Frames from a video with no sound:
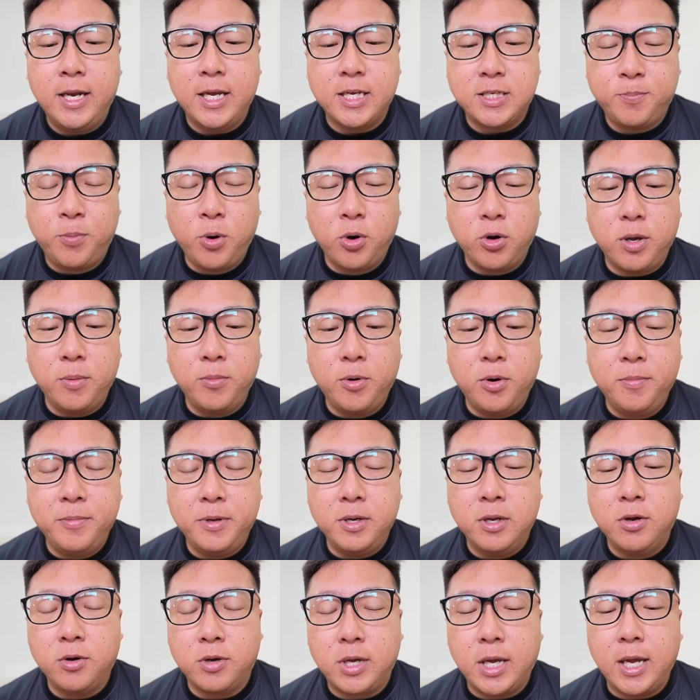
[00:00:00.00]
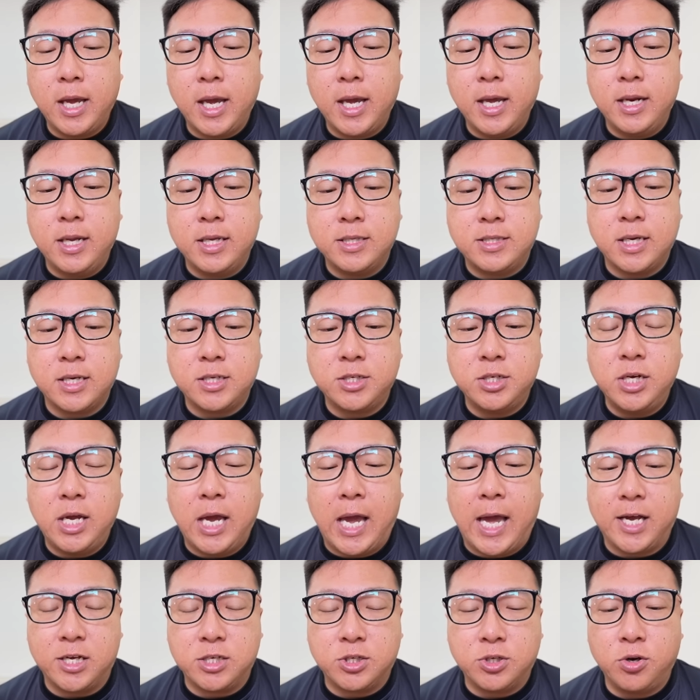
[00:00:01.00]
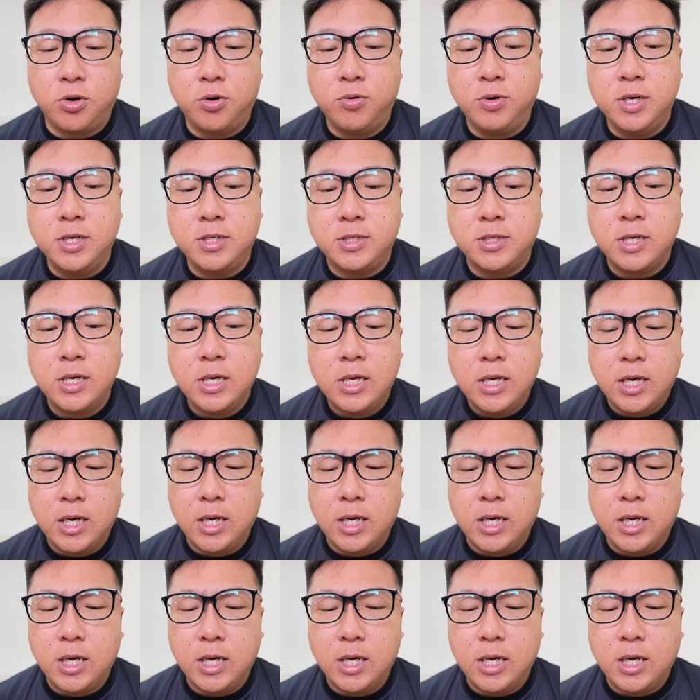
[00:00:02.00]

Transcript: next Pokemon we're looking at is actually Haxorus.